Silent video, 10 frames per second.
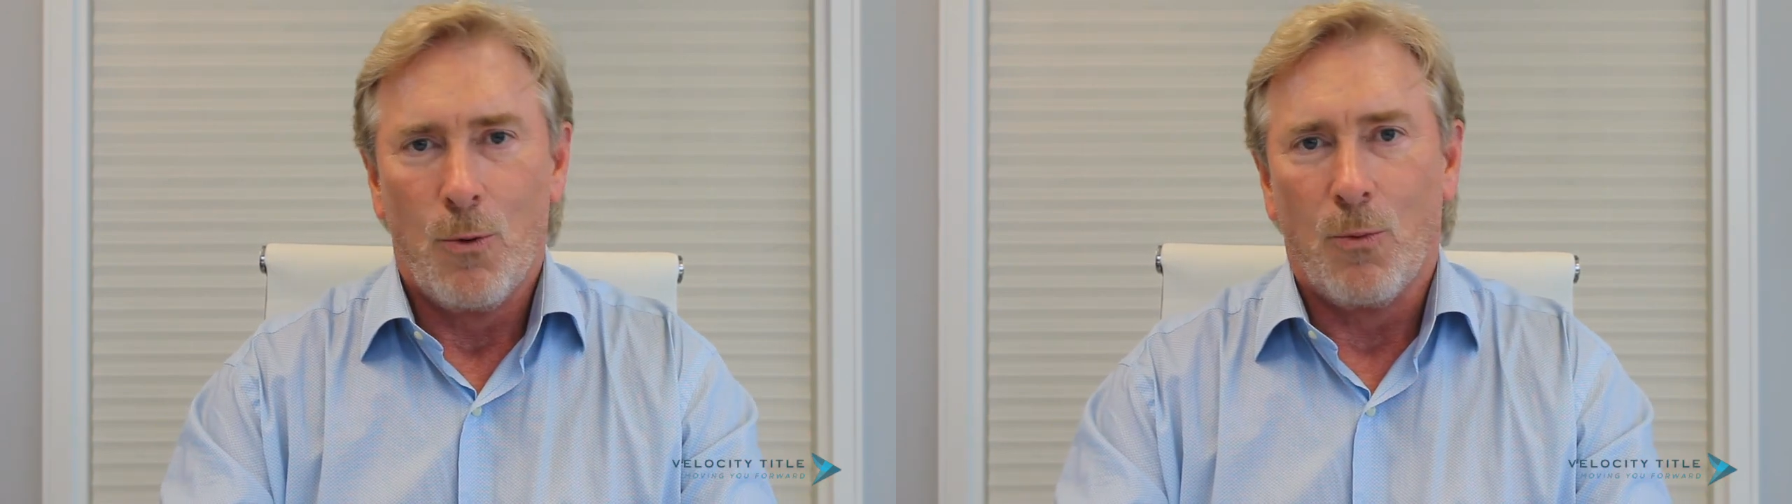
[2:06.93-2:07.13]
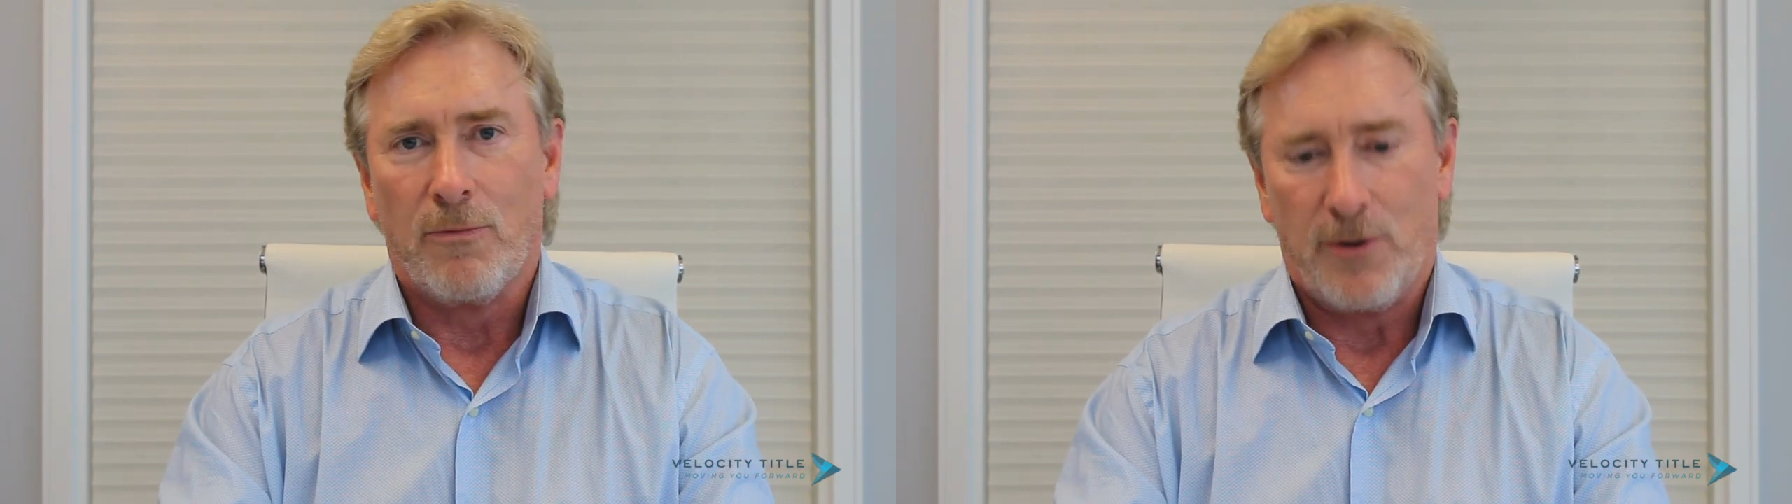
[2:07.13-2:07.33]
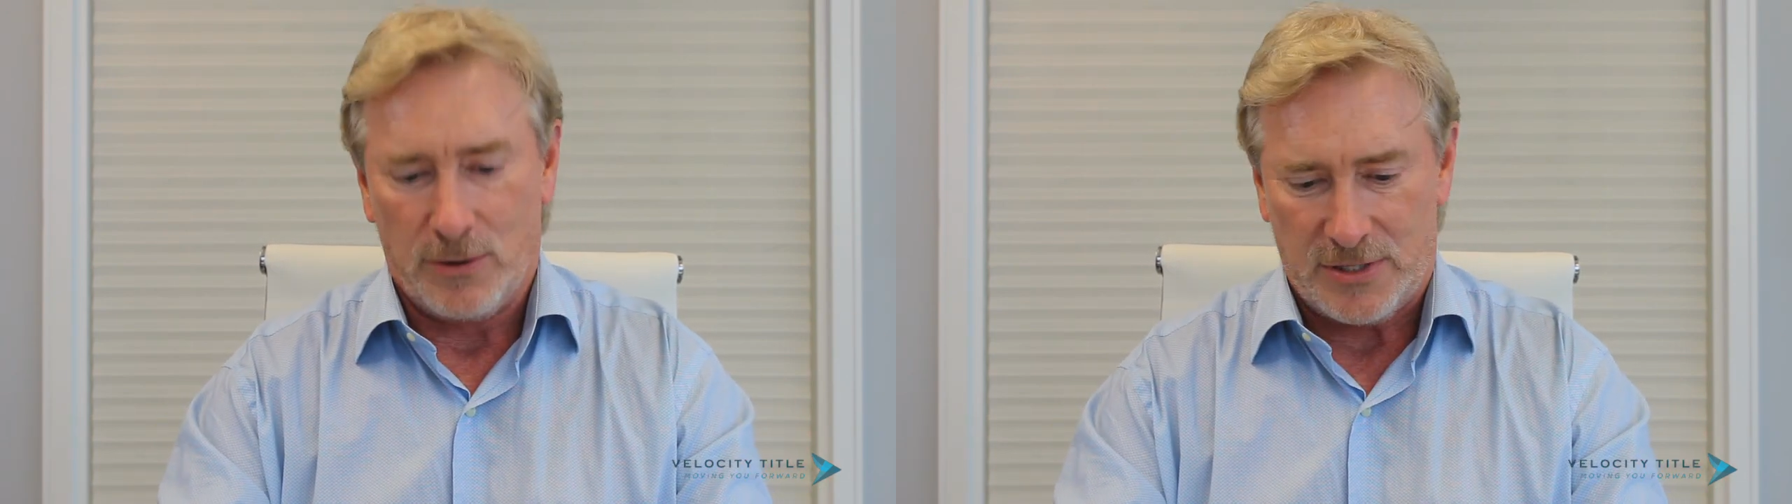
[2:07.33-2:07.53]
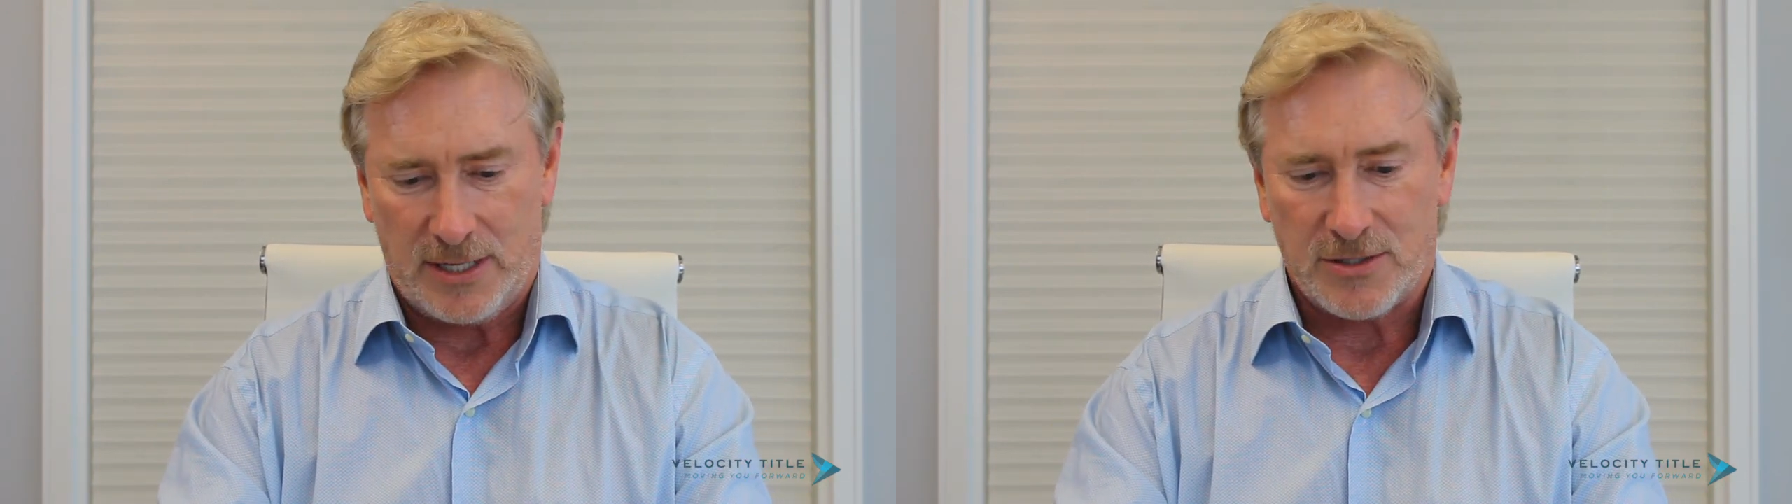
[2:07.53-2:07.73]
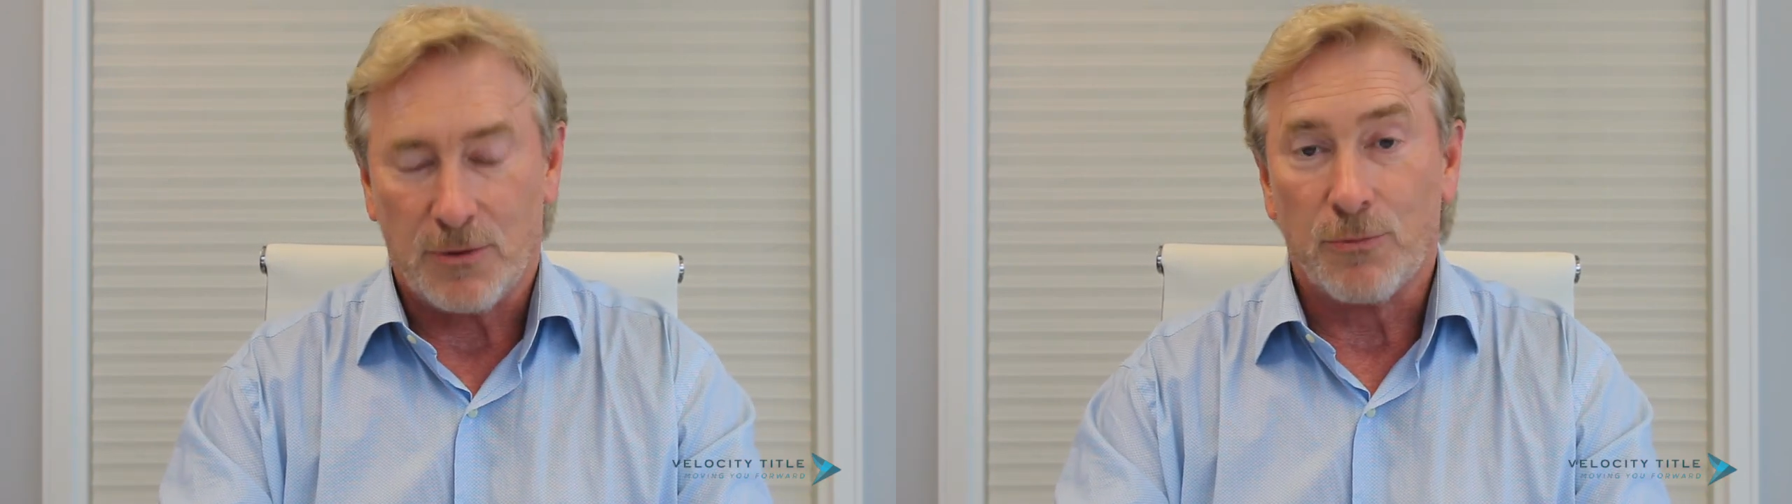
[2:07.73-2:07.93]
Well, folks,
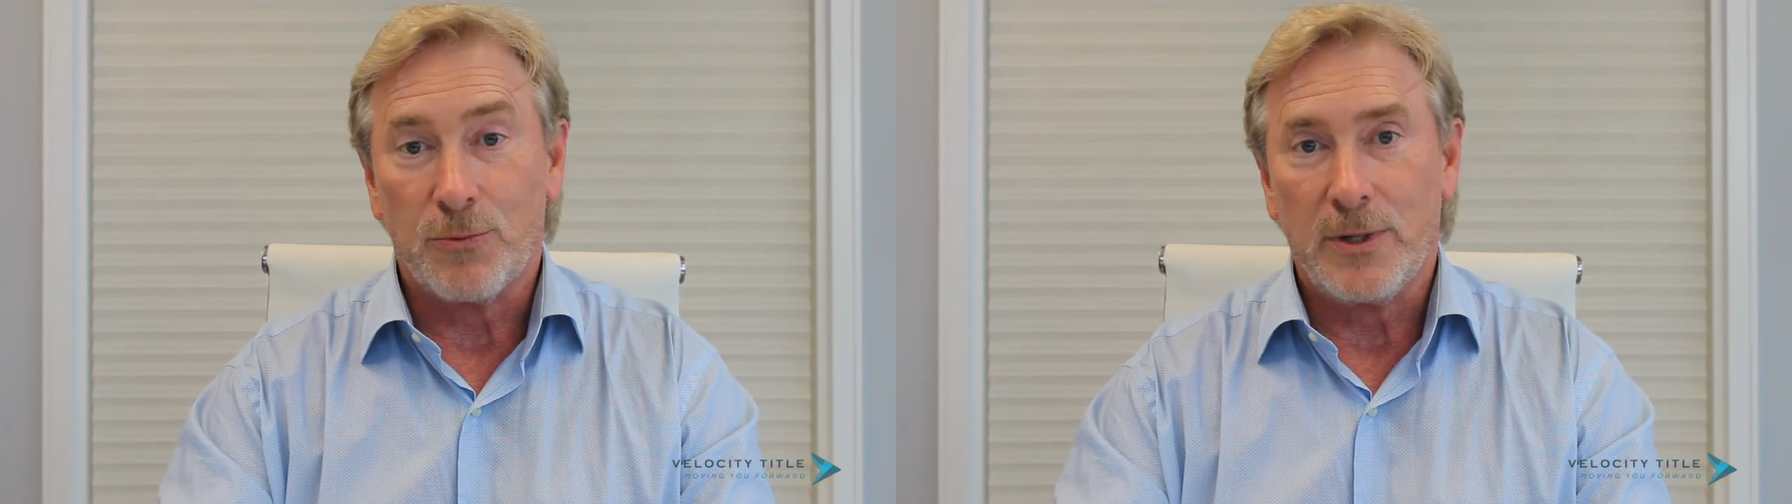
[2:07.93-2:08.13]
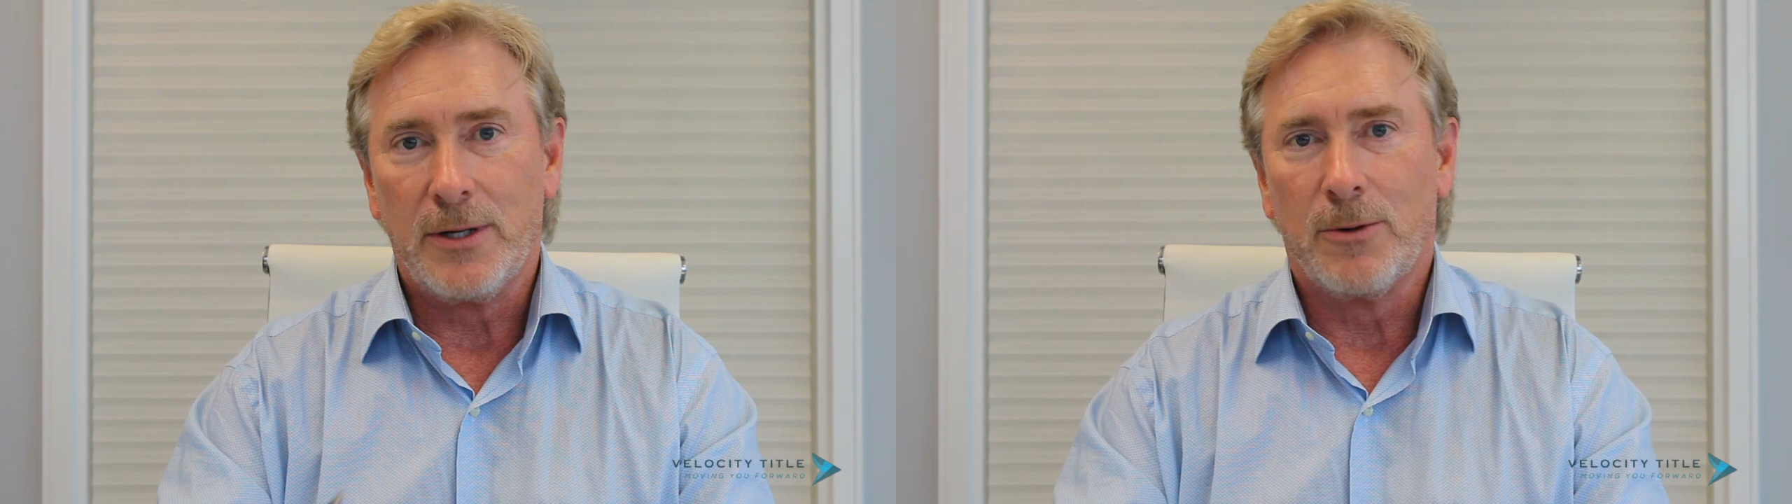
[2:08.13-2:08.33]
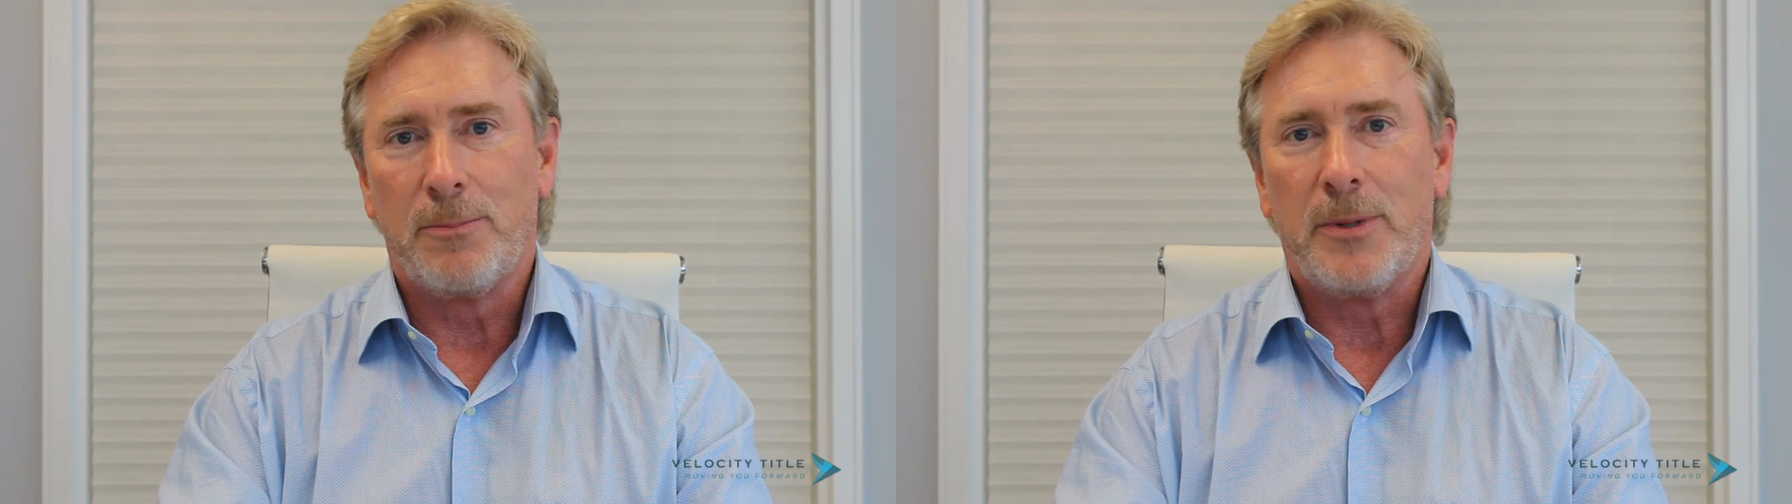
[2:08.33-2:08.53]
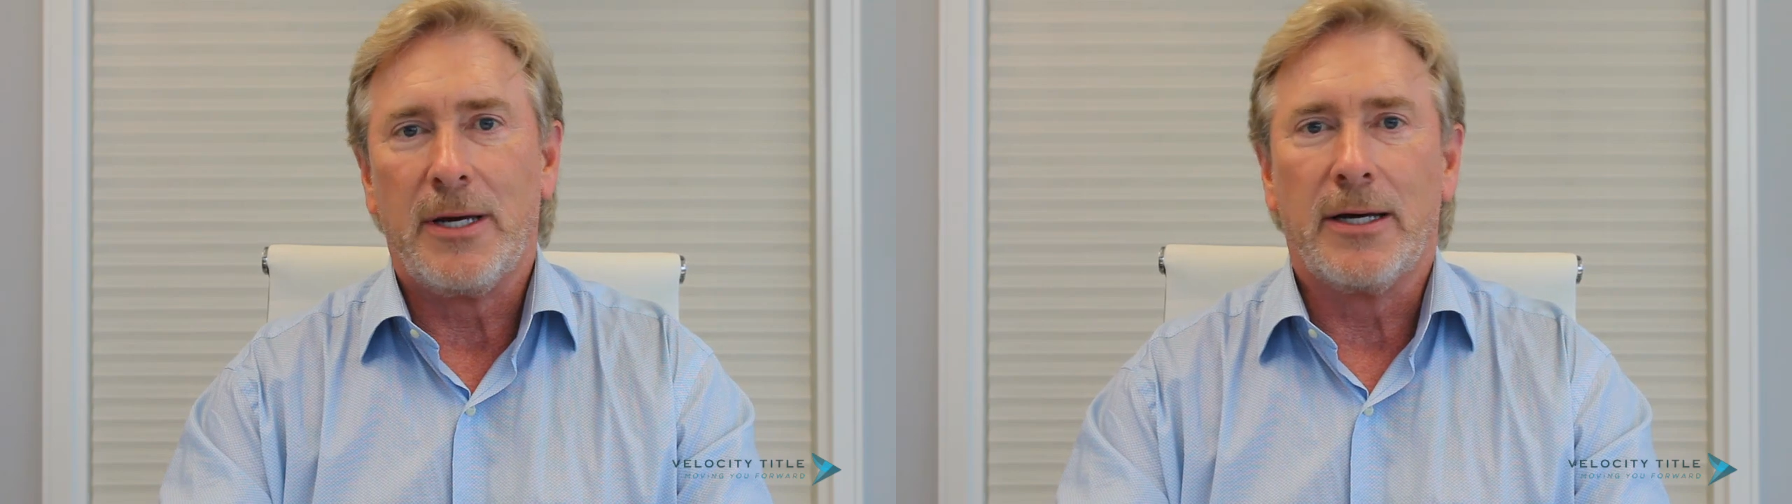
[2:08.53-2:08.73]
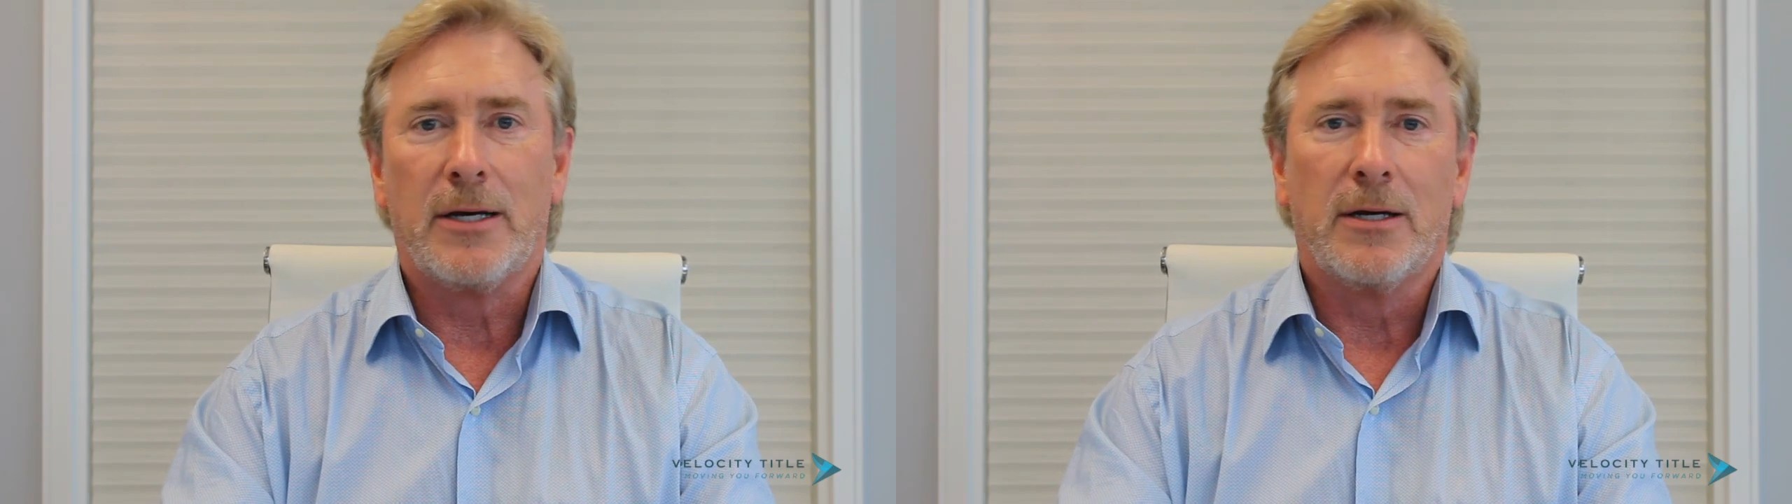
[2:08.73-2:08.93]
that's a real
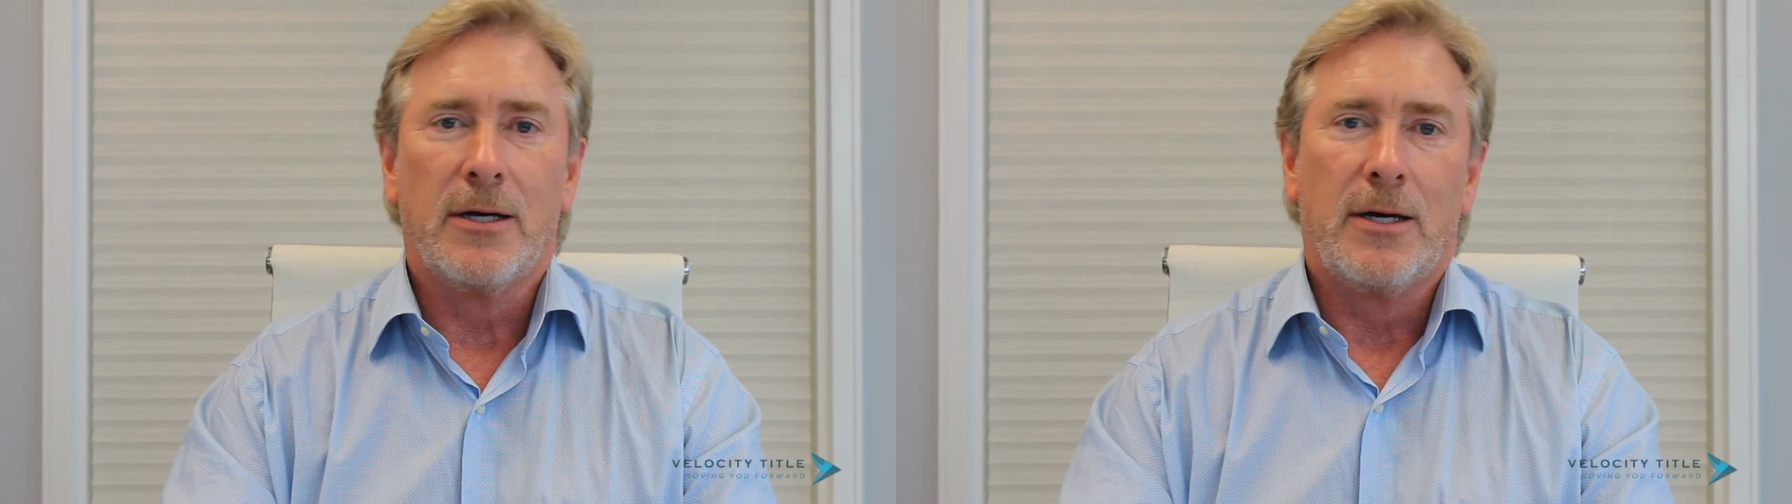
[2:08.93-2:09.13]
big